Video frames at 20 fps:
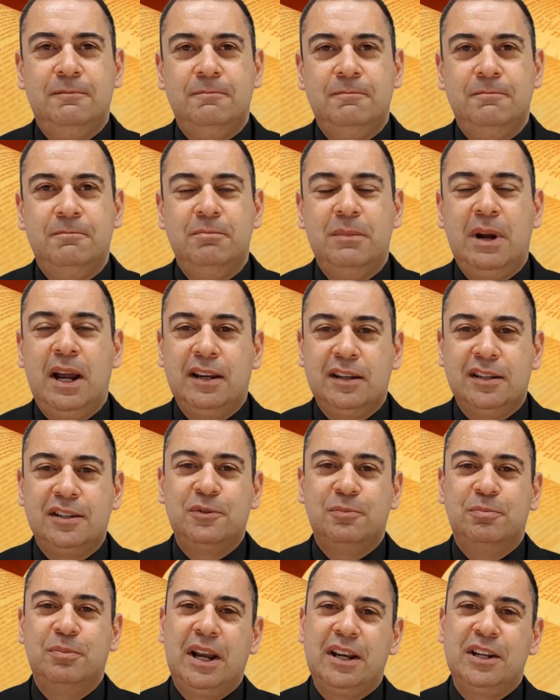
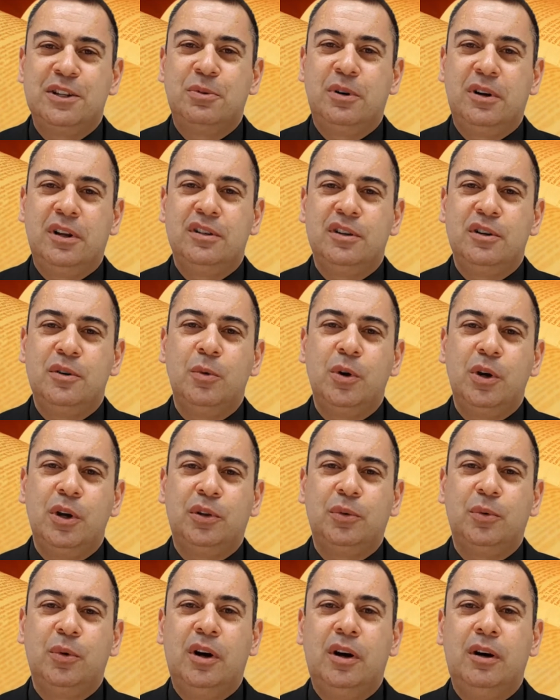makes what I do
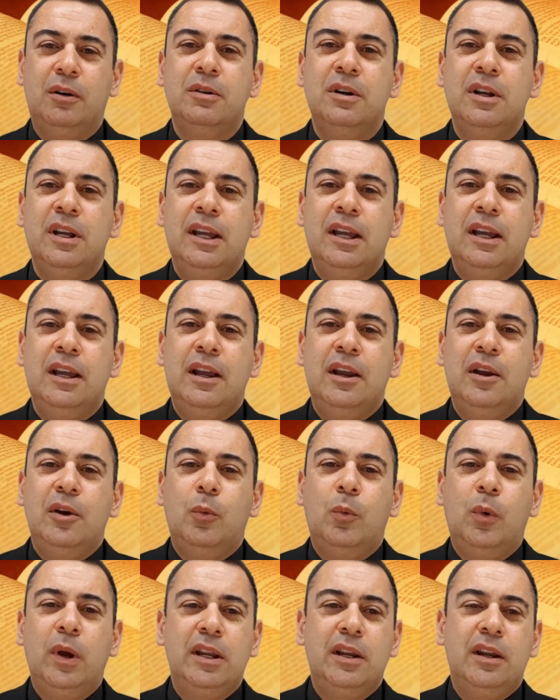worthwhile.
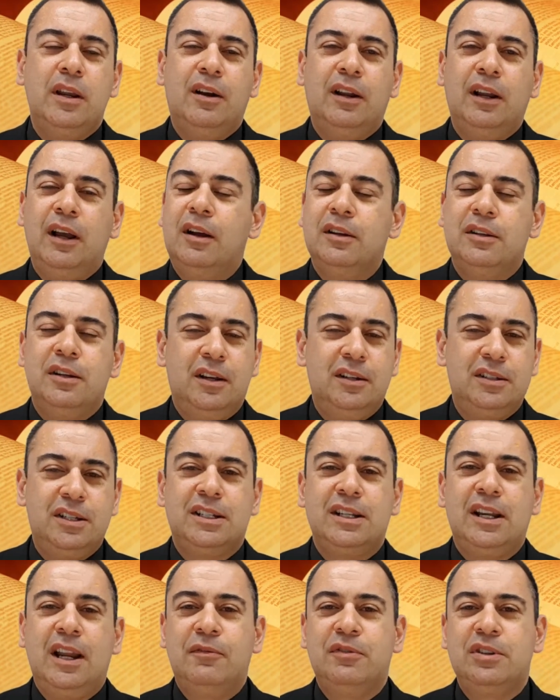When I
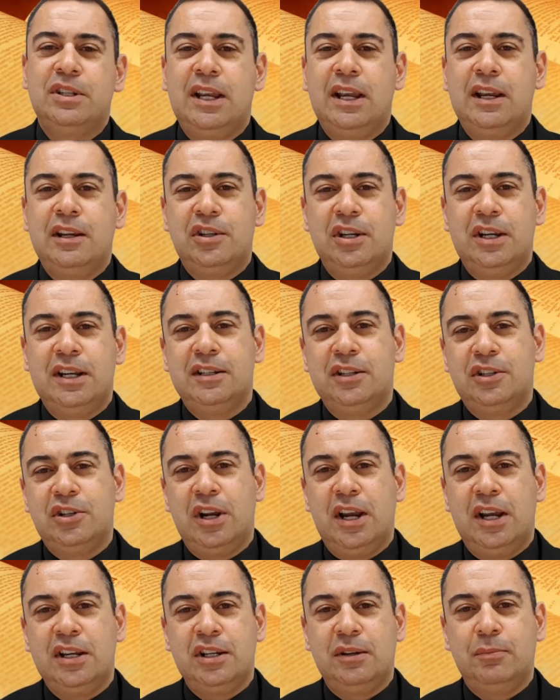just love seeing Jesus
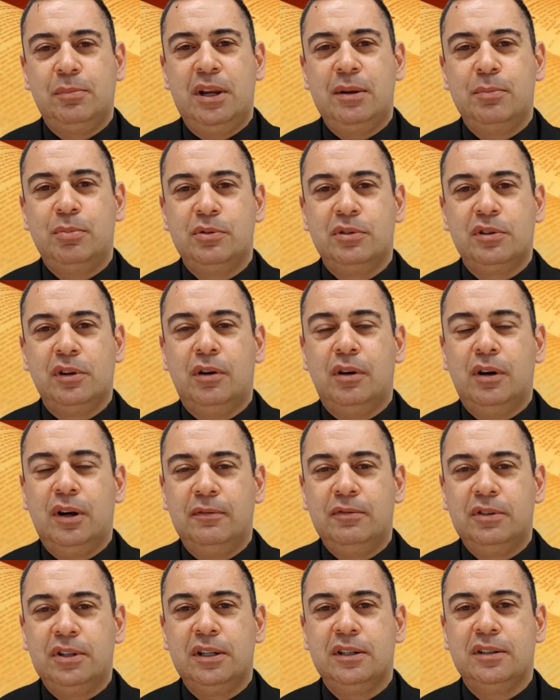changing people's
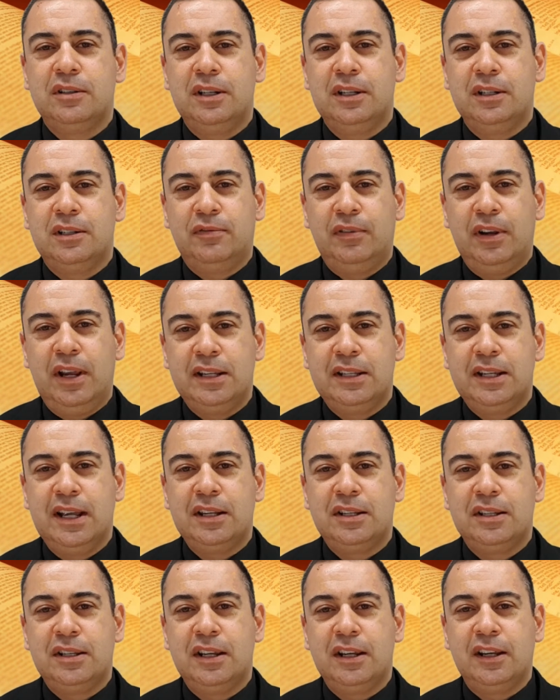lives. It's
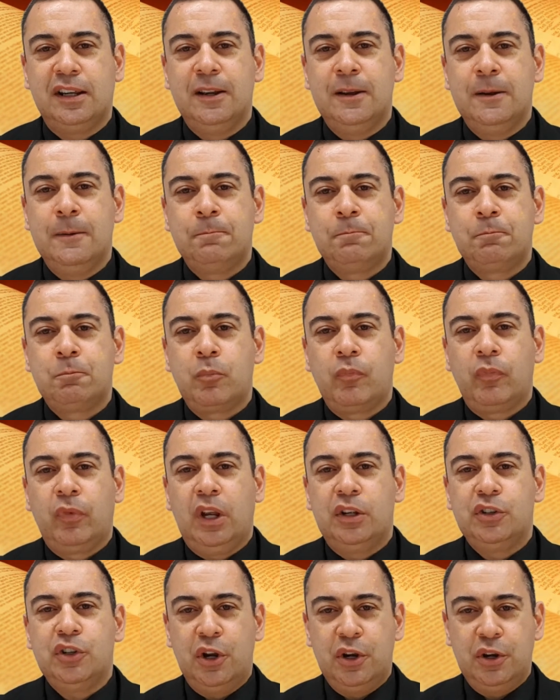fantastic.
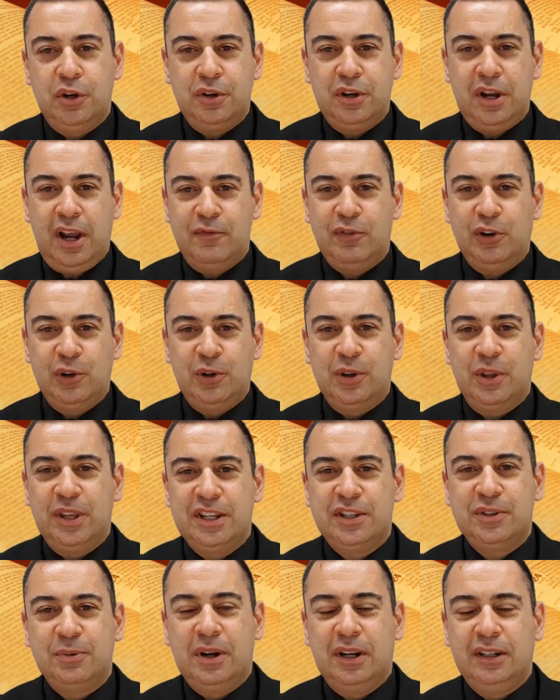So have a look at
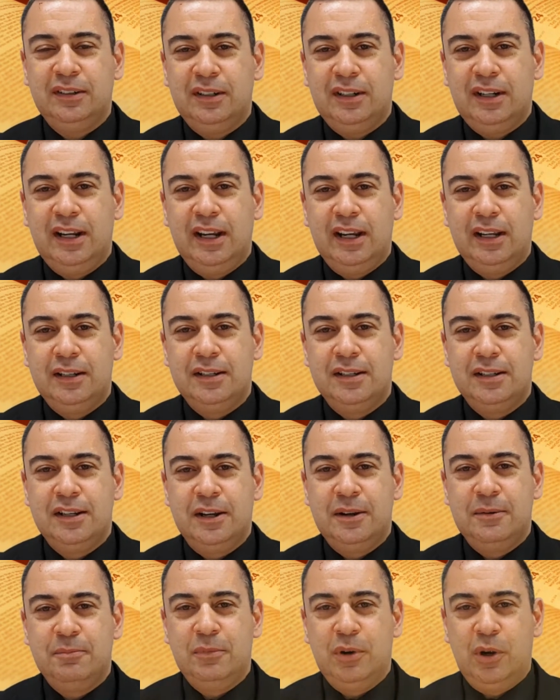this one, and
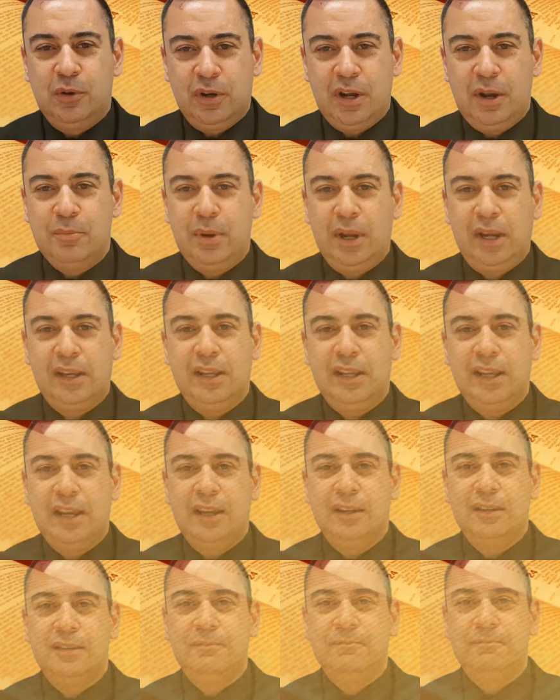I'll come back at the end.